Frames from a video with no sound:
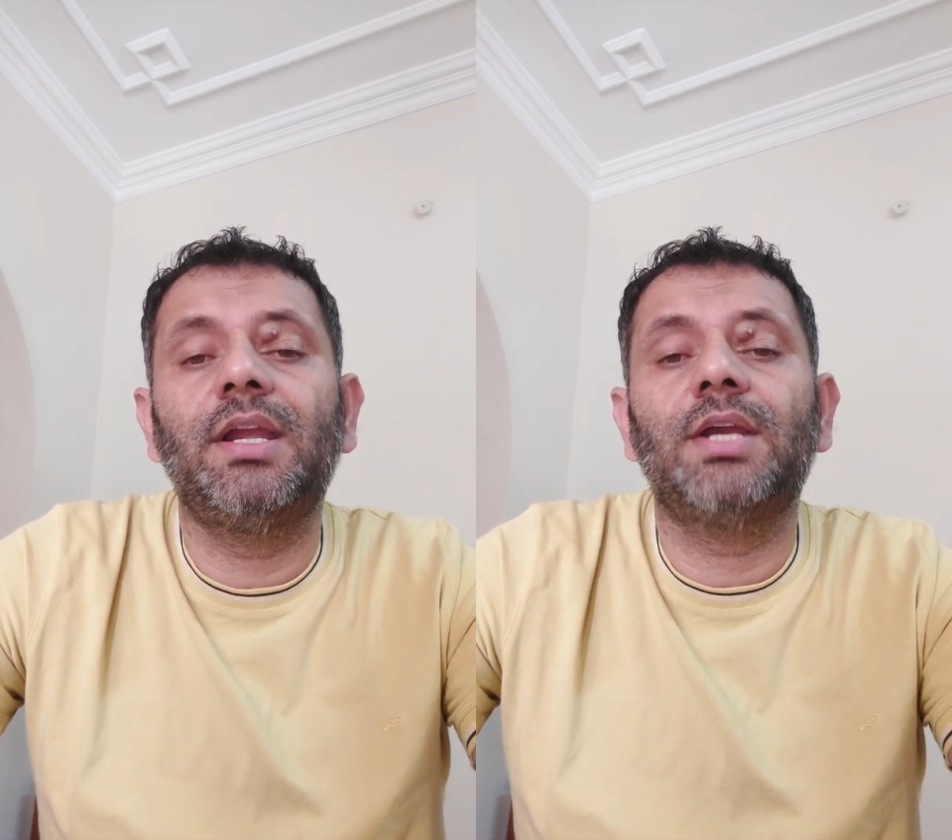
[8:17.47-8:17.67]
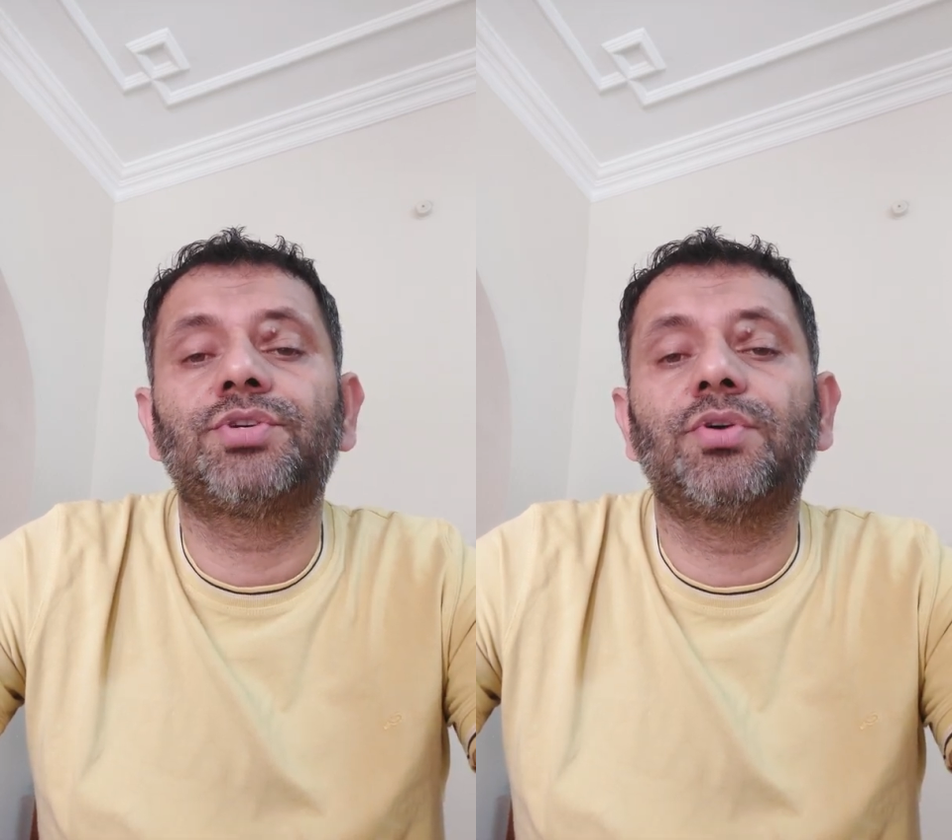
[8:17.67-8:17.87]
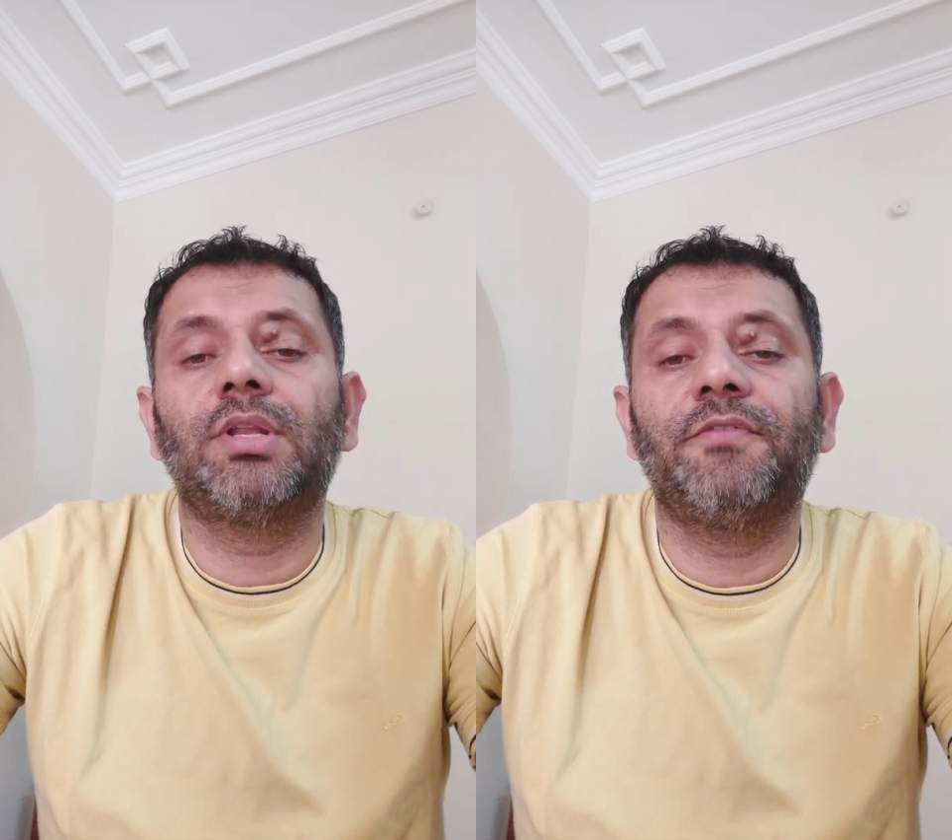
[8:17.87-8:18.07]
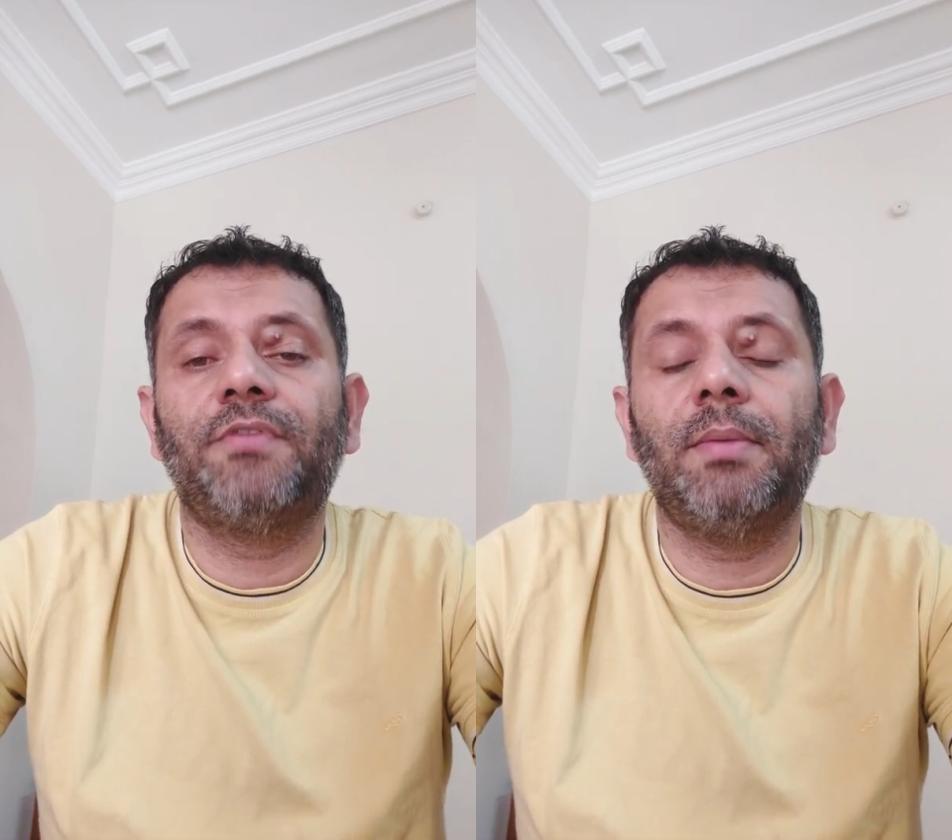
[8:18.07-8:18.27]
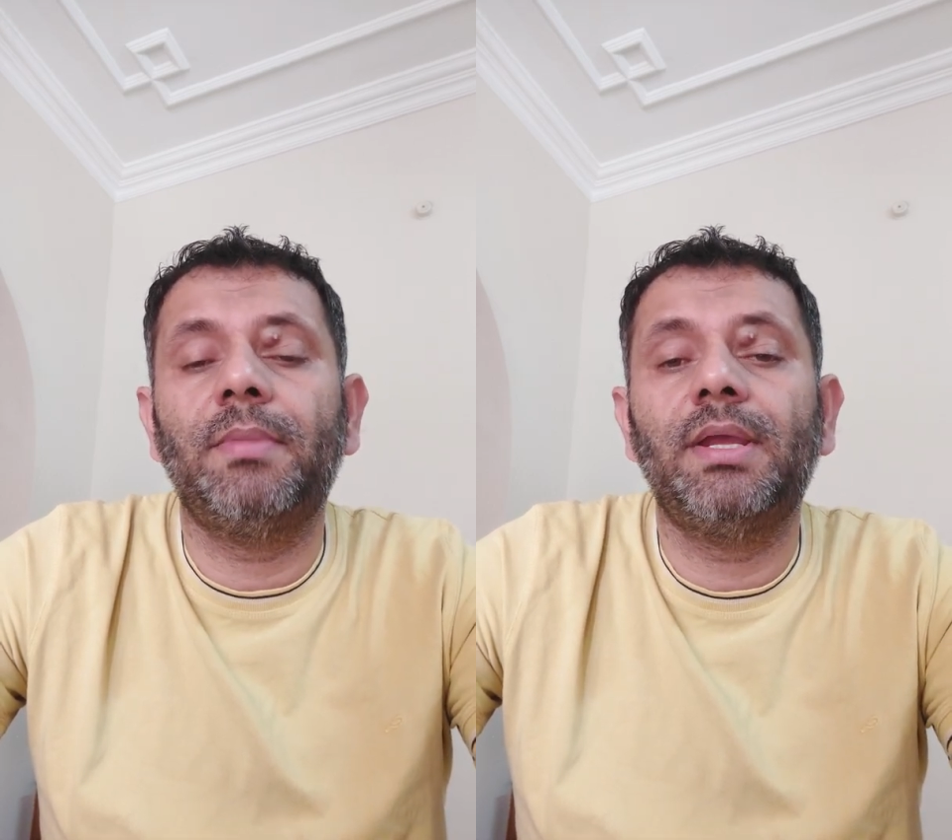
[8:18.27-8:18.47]
reassure the
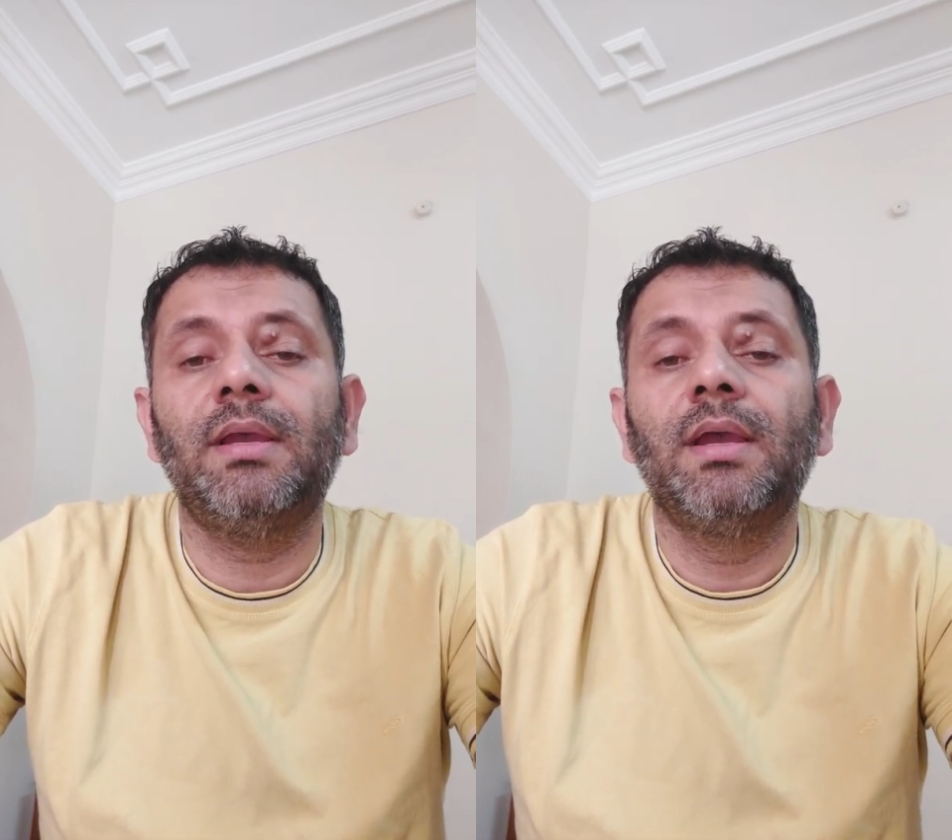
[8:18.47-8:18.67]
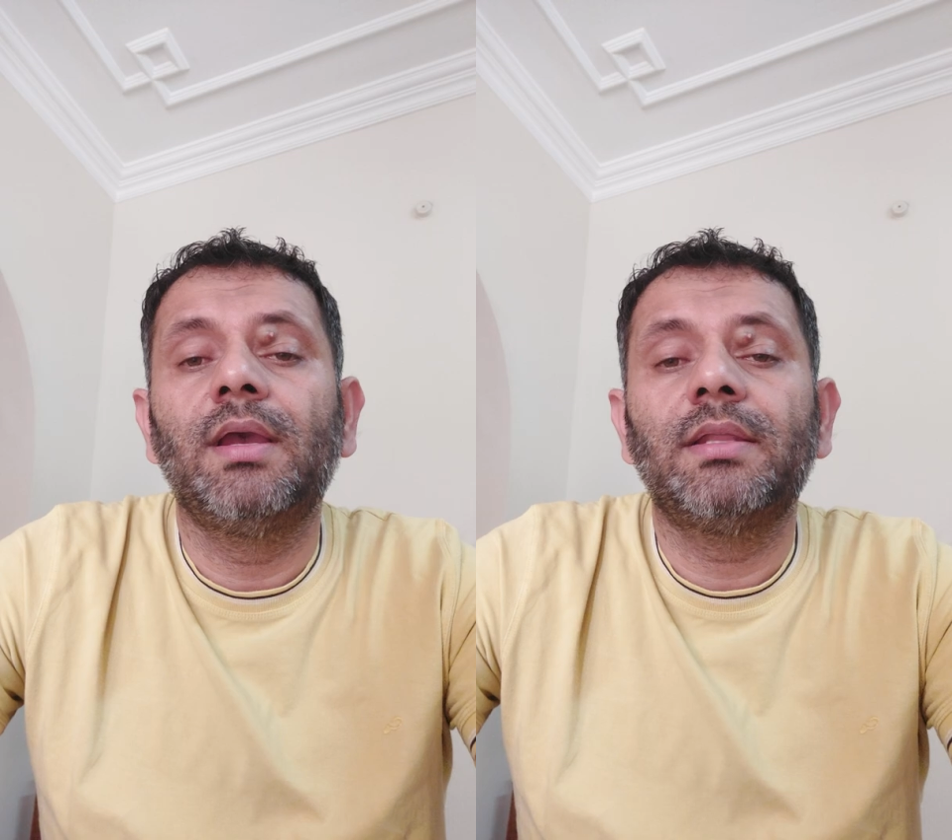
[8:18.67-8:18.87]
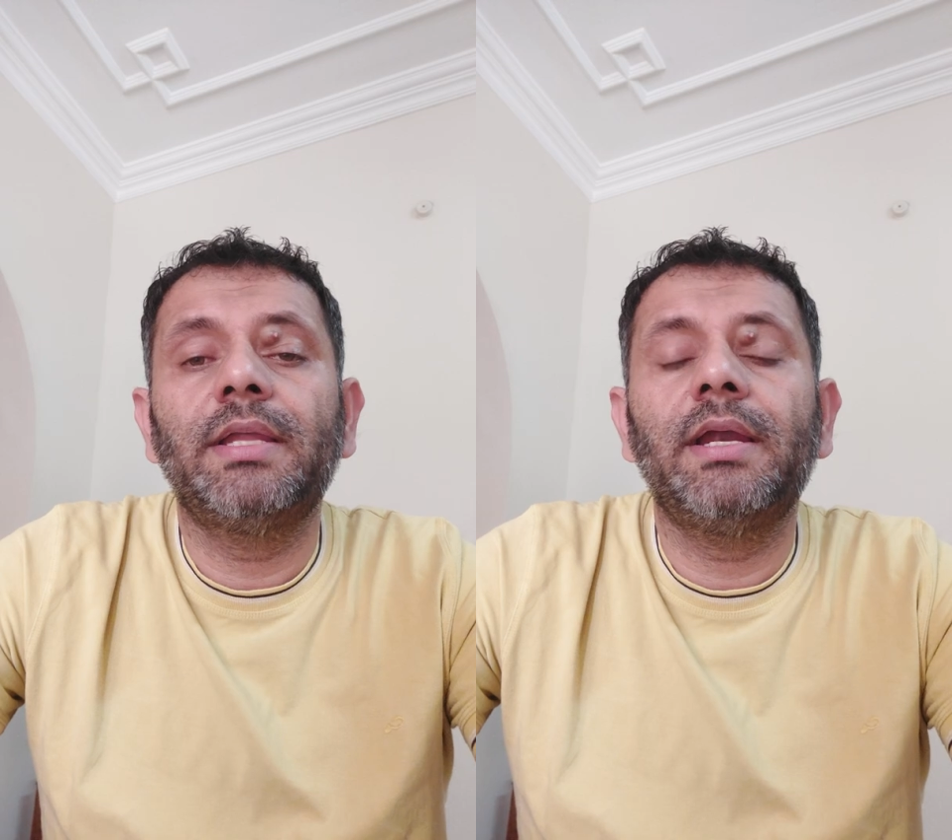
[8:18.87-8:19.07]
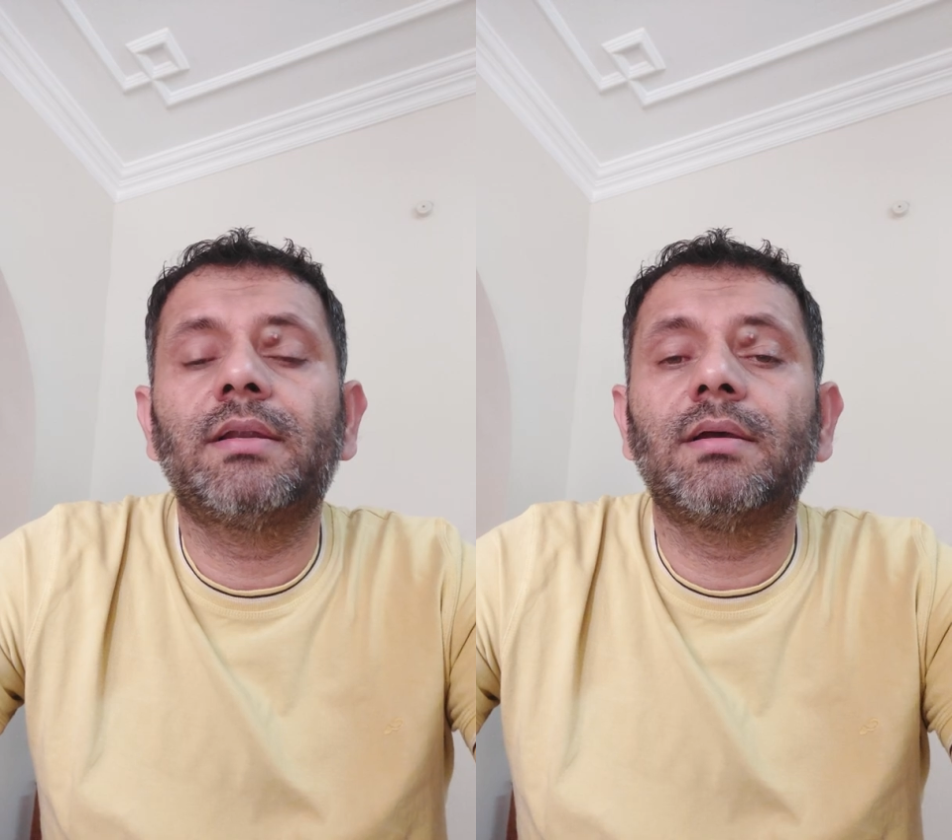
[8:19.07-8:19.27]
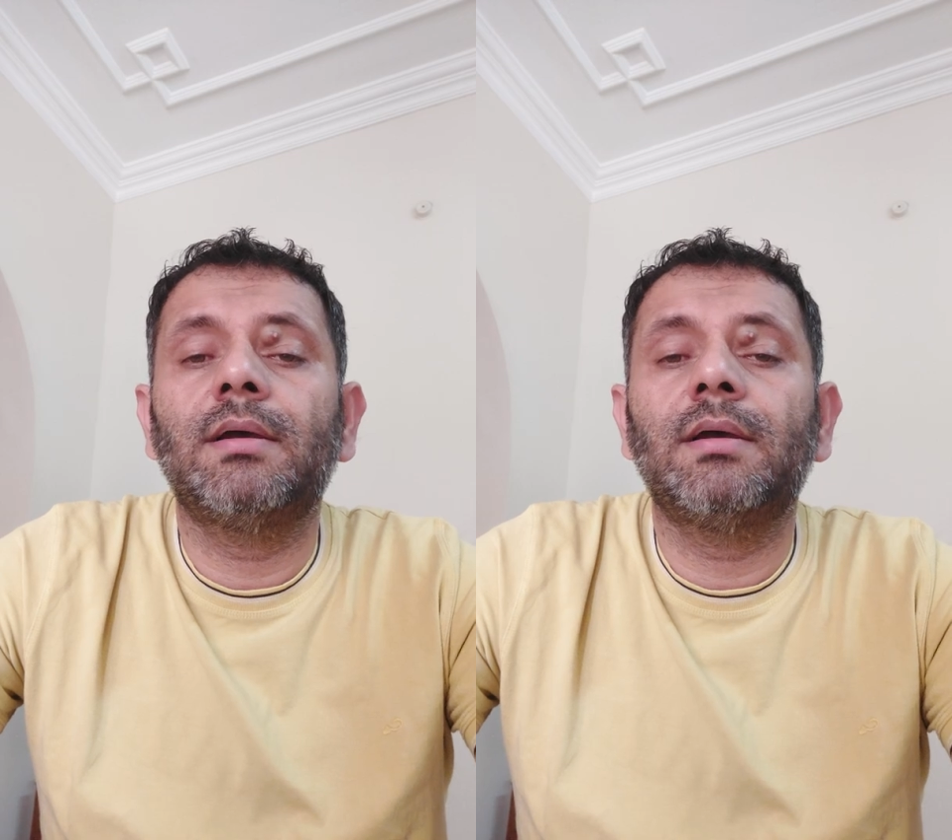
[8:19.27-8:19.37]
family that